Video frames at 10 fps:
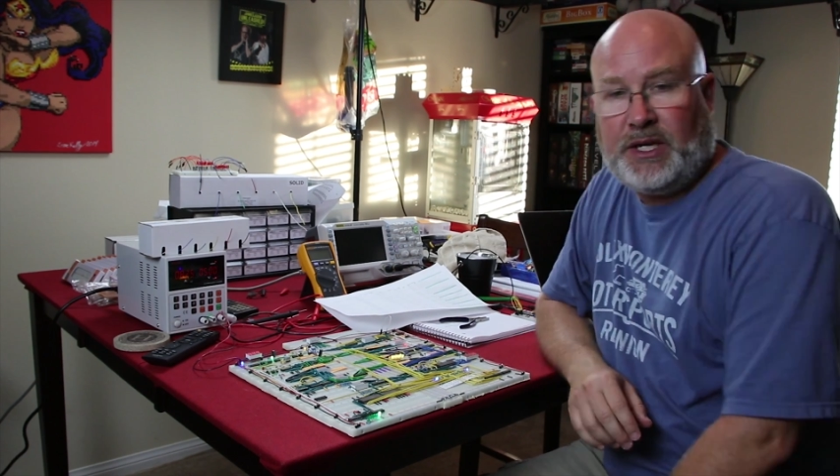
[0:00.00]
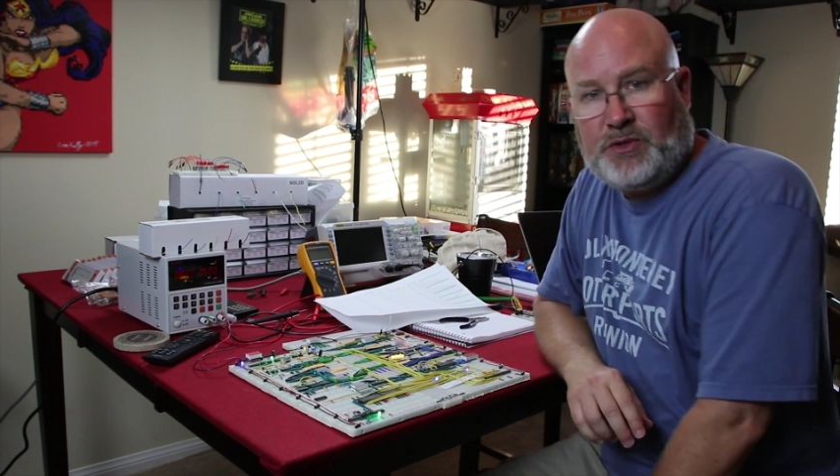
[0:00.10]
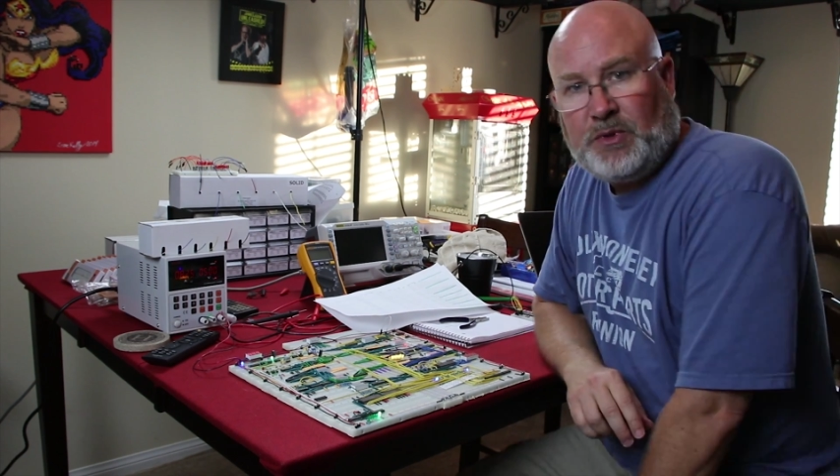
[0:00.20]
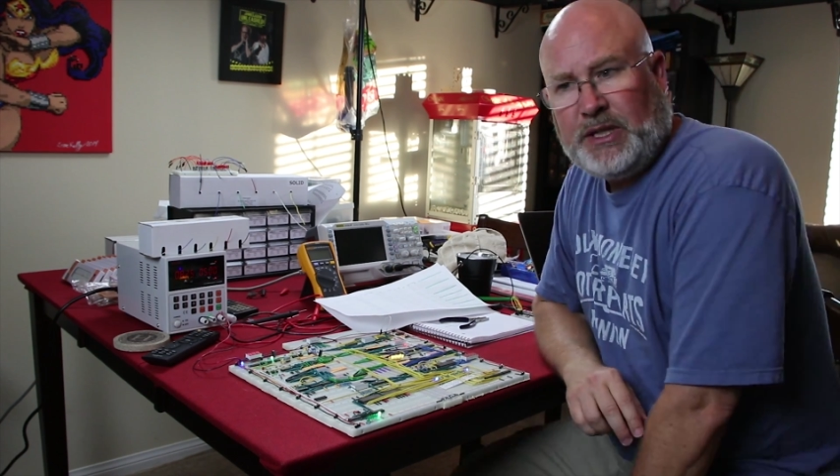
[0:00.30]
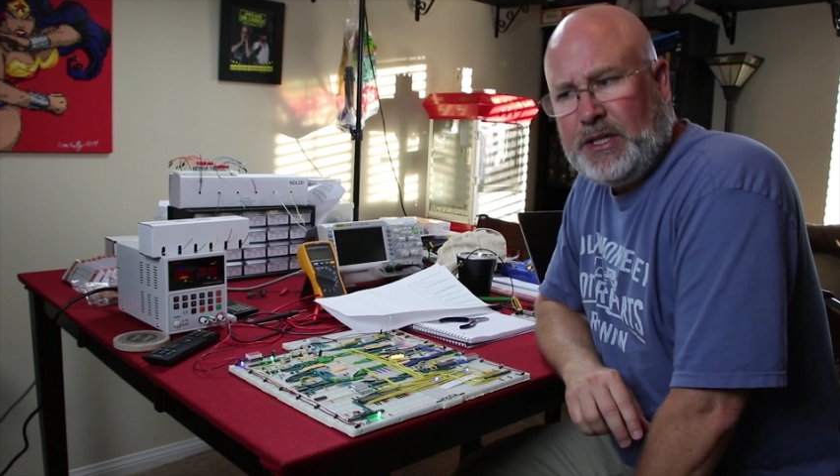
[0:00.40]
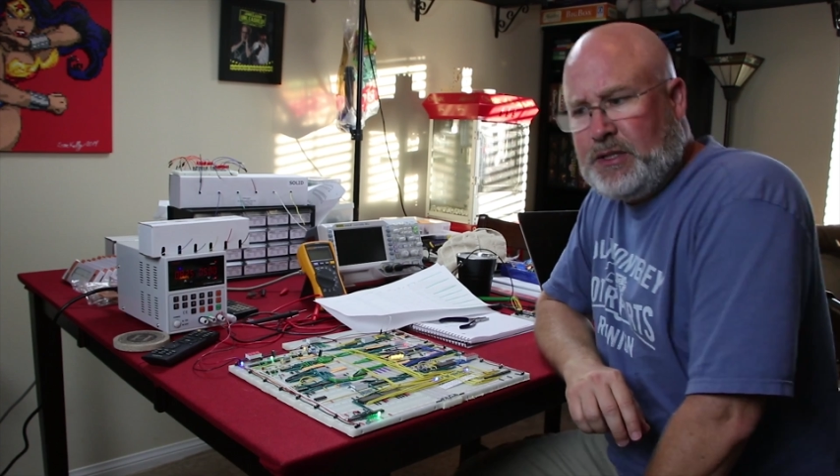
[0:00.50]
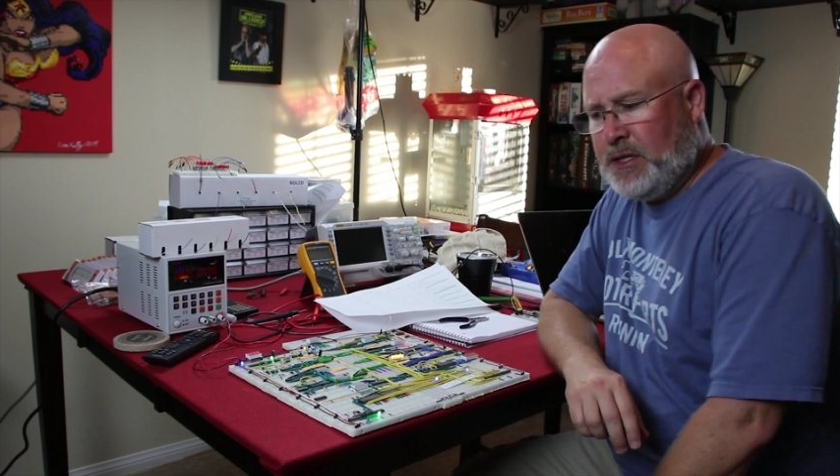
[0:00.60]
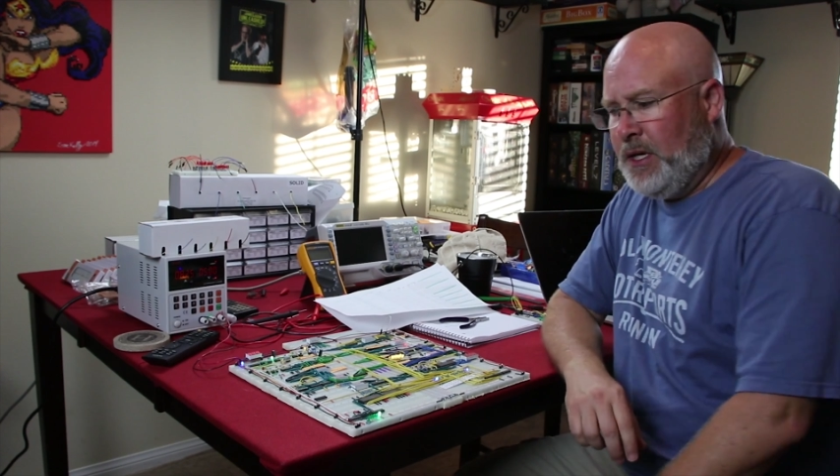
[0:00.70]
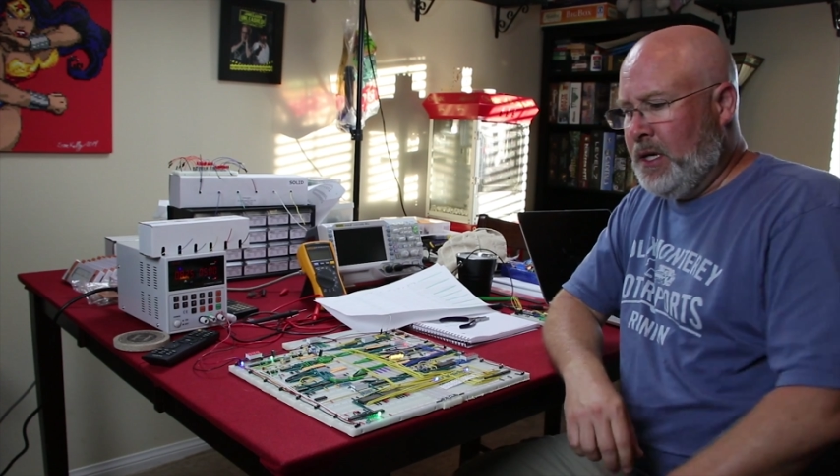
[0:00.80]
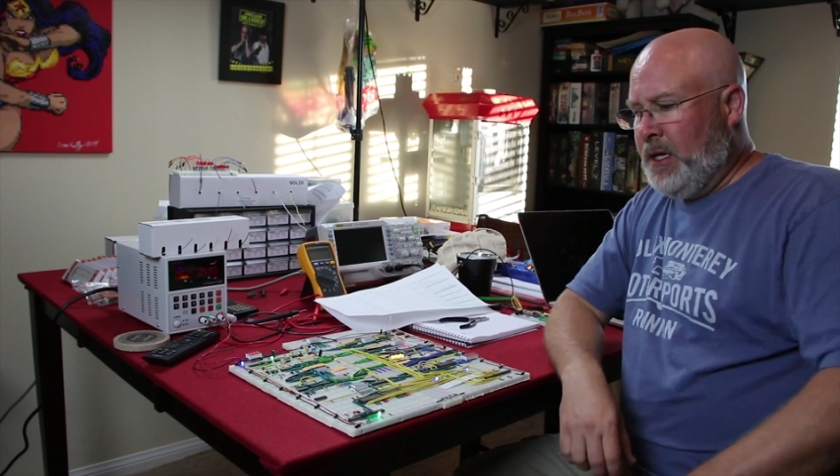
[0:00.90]
He's released
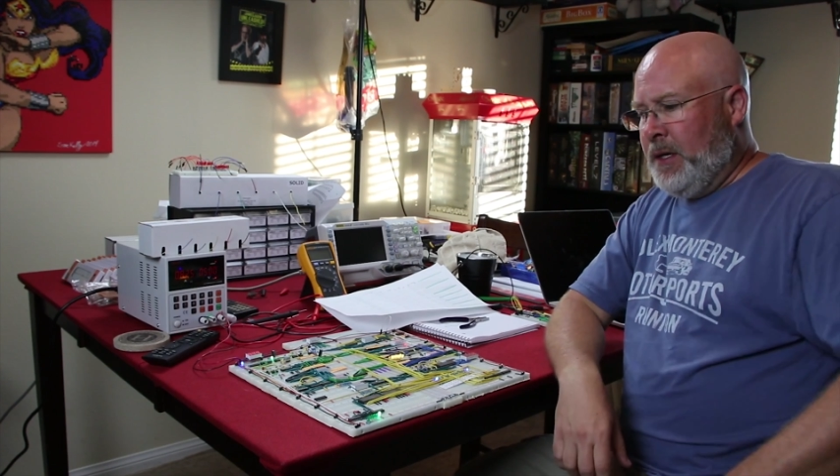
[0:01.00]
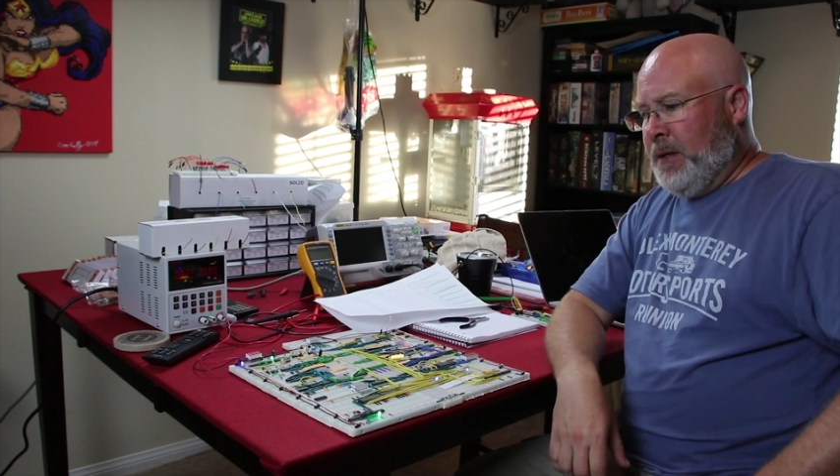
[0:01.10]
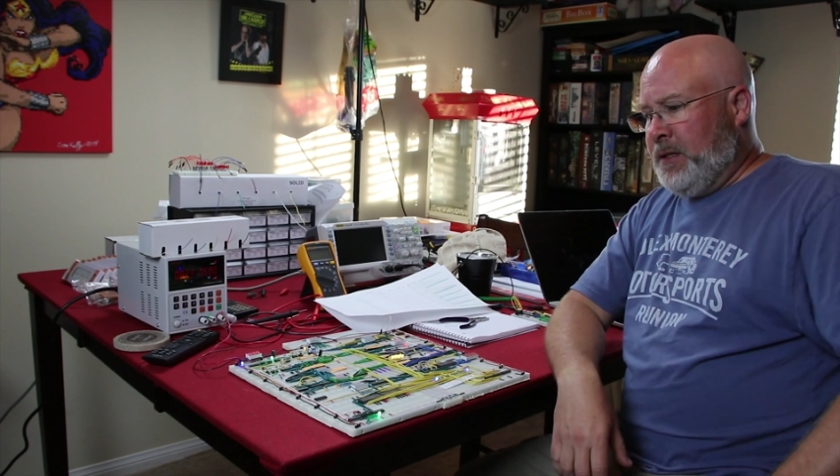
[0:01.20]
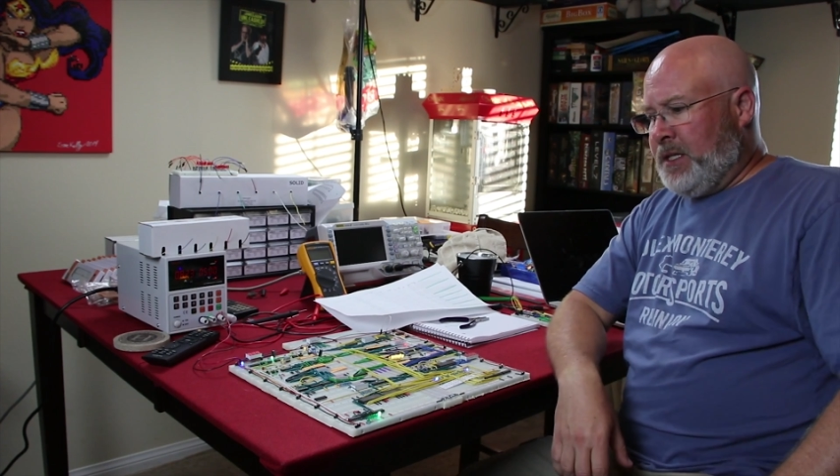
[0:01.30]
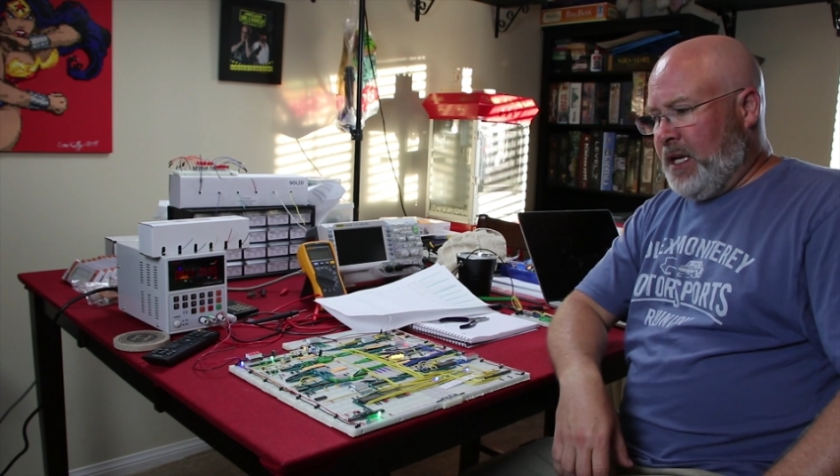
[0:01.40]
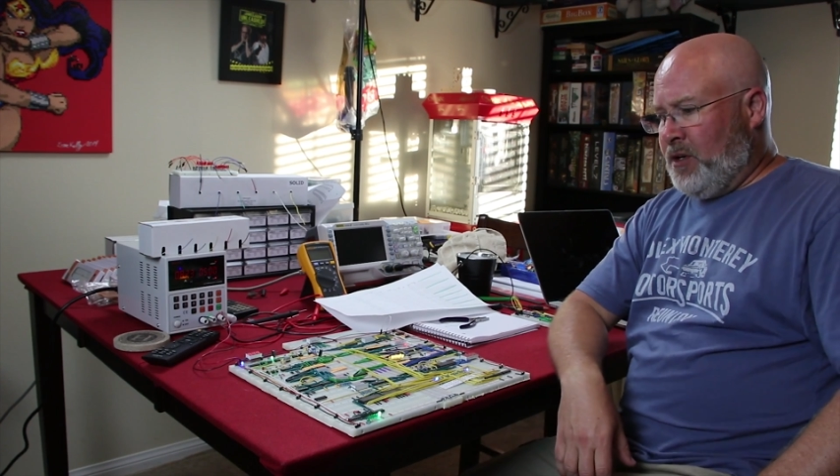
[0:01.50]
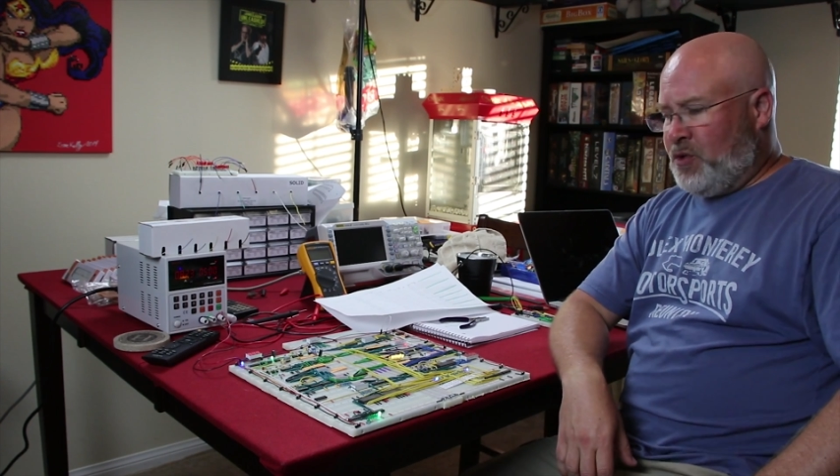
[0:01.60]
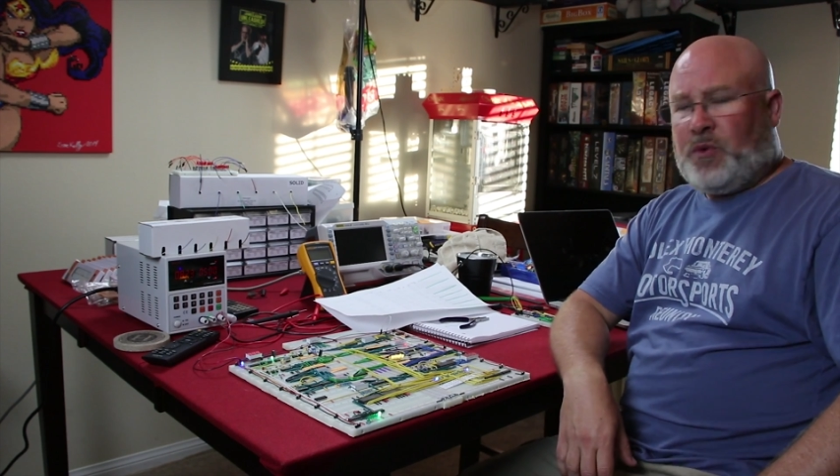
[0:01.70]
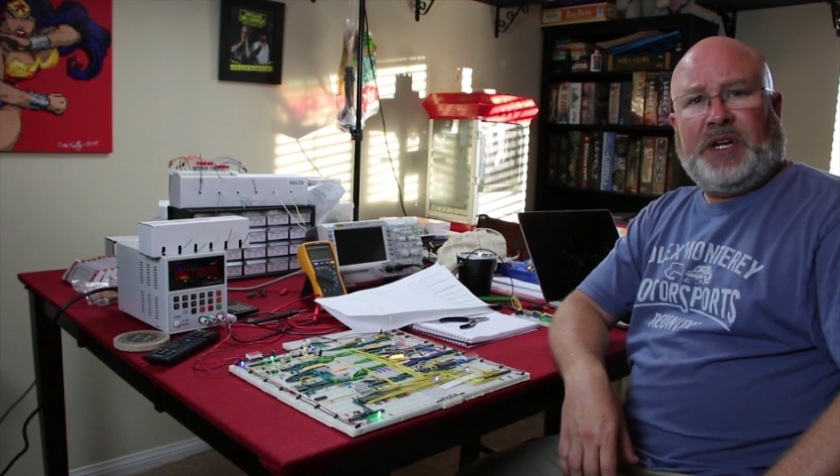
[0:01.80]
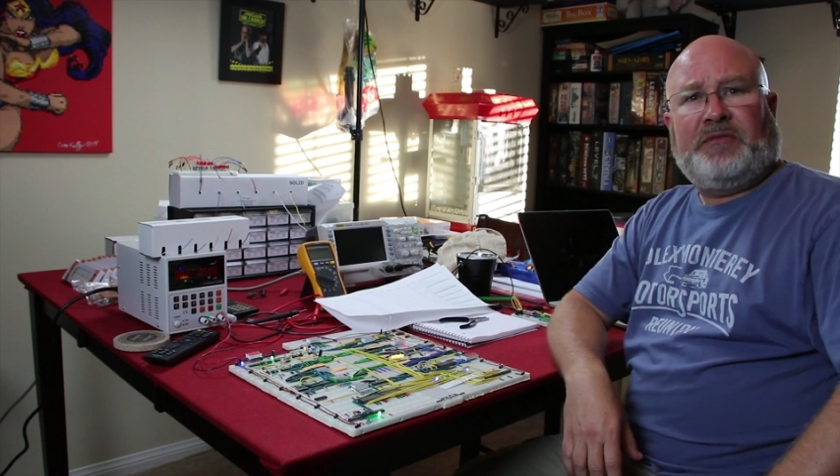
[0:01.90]
10 or 20